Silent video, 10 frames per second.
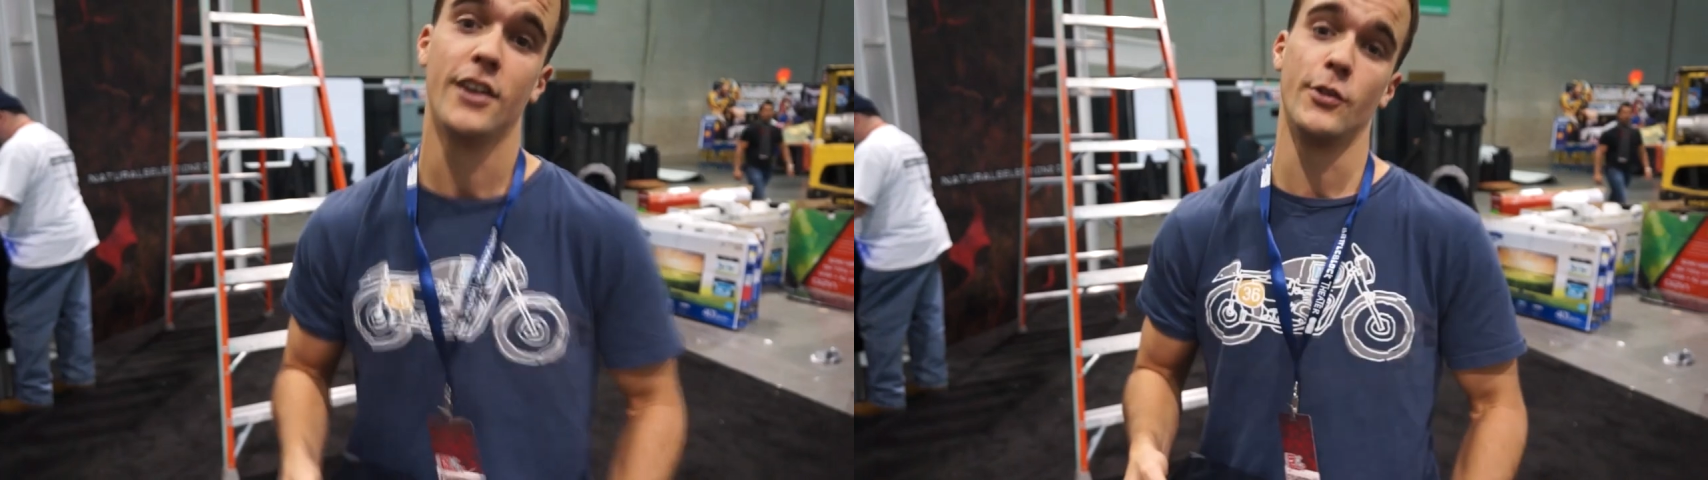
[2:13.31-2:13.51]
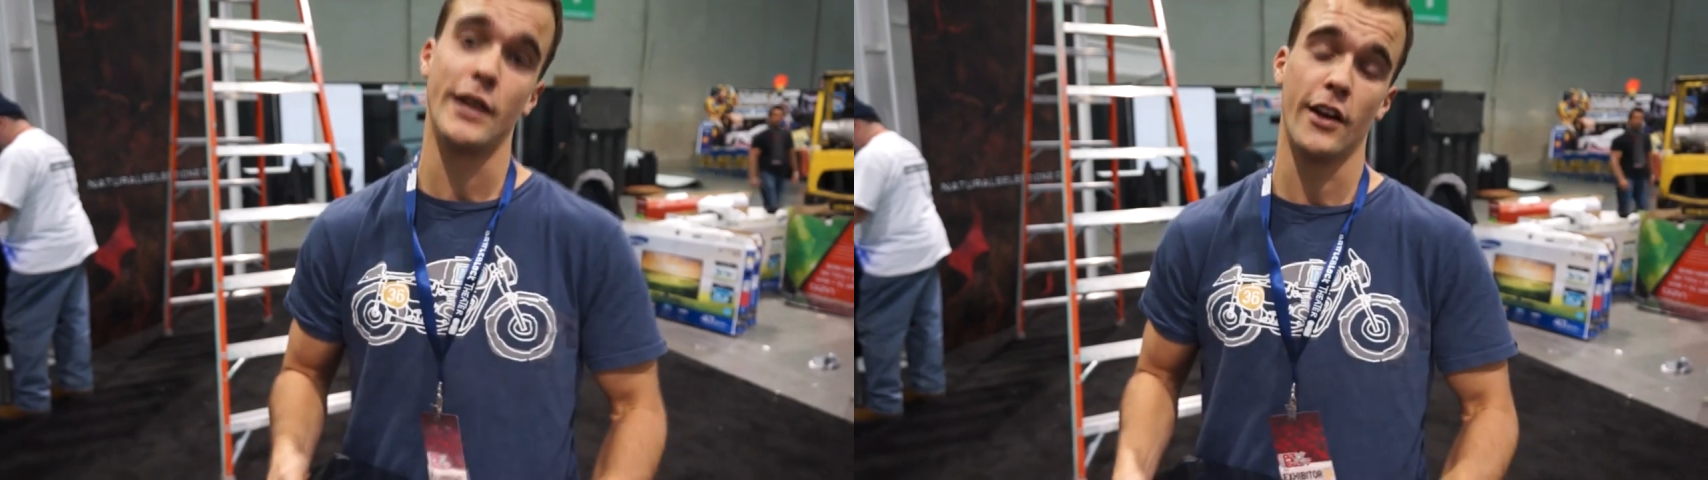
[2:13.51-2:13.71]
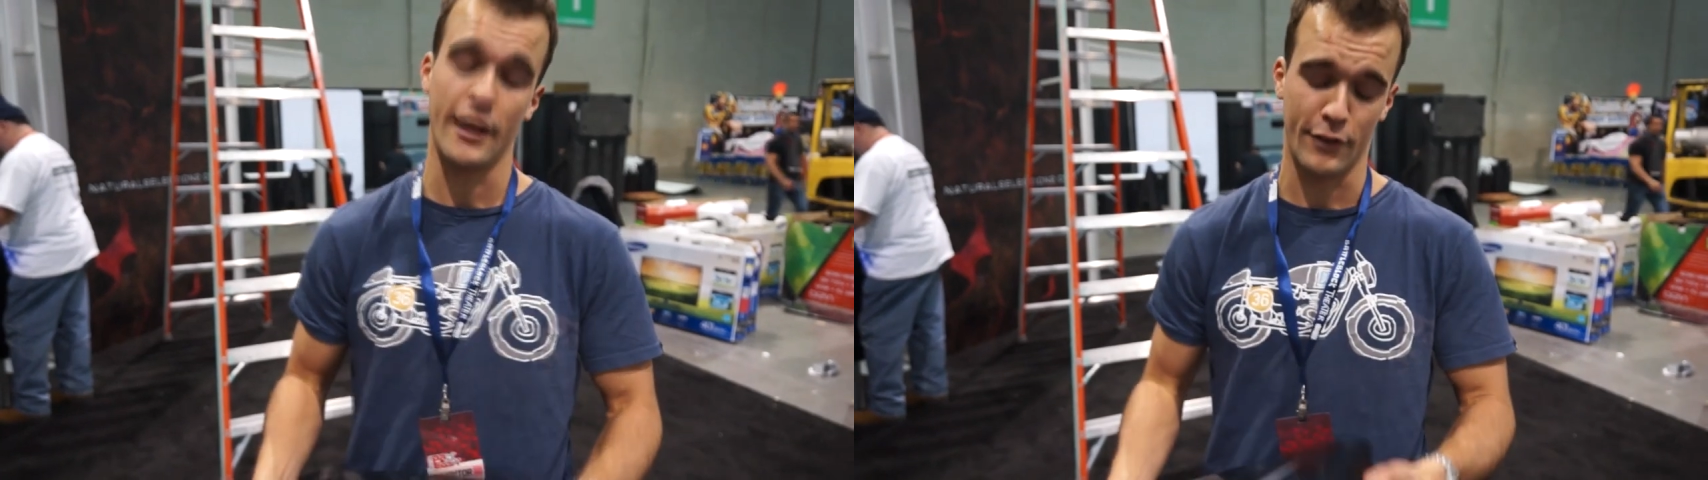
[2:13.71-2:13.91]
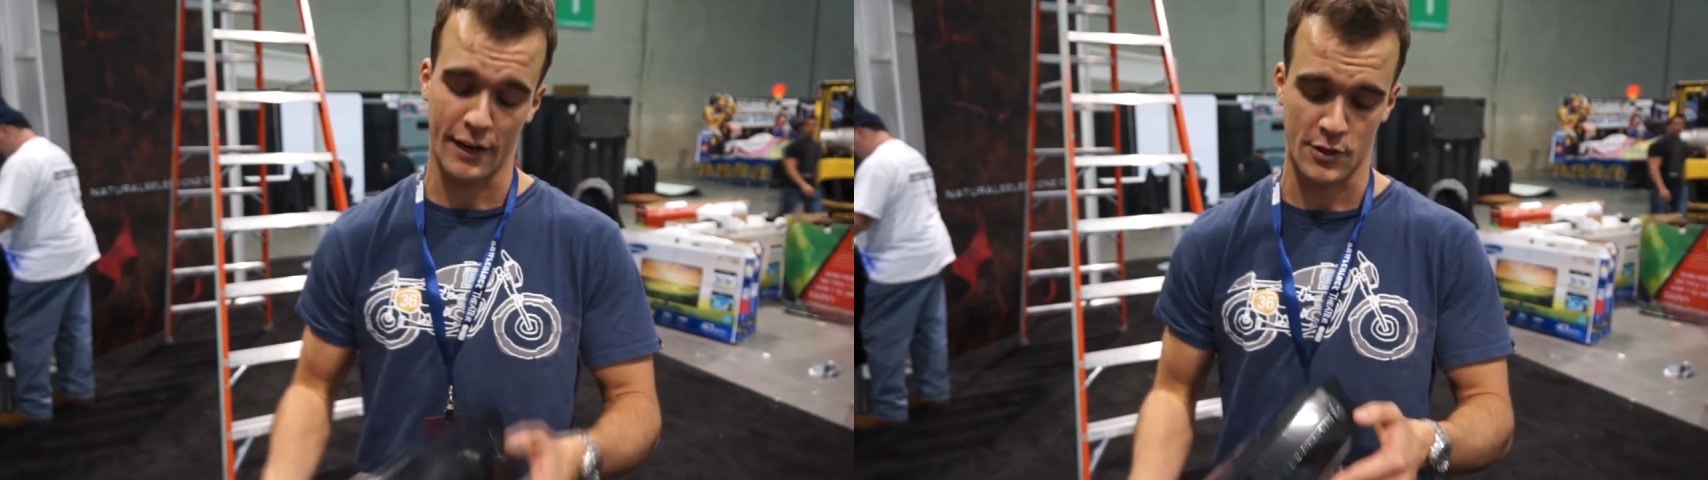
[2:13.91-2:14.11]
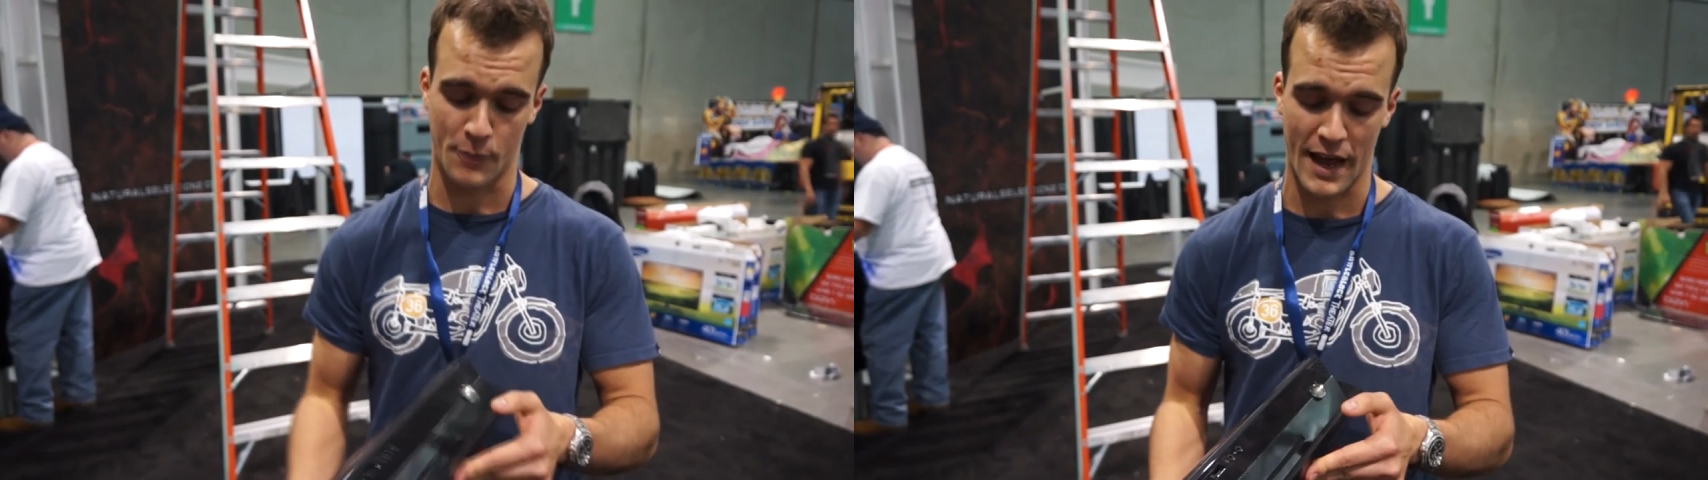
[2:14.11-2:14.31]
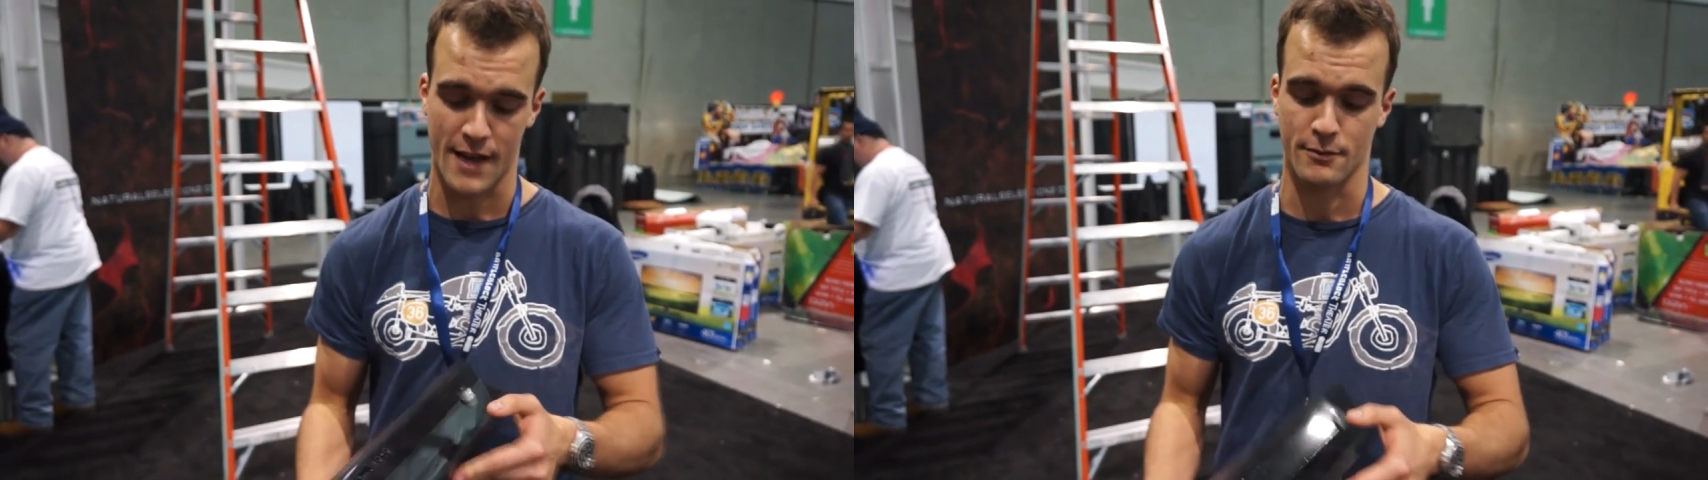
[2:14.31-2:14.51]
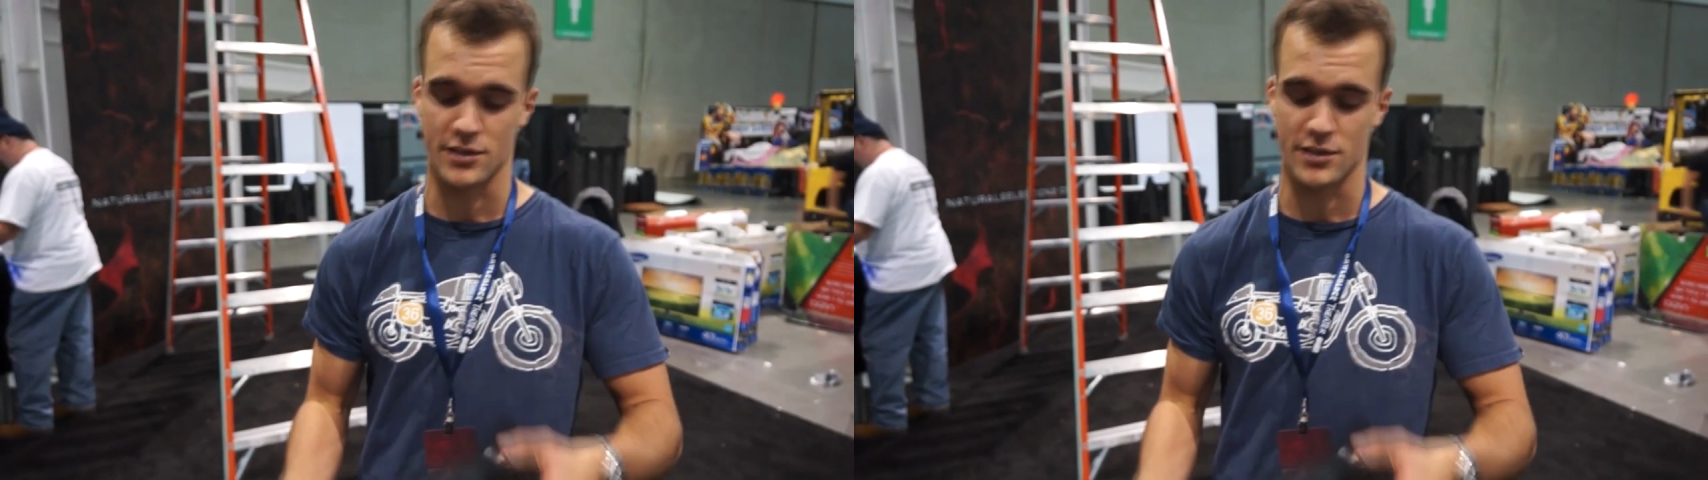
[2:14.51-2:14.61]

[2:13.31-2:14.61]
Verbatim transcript: We don't even have to pay them,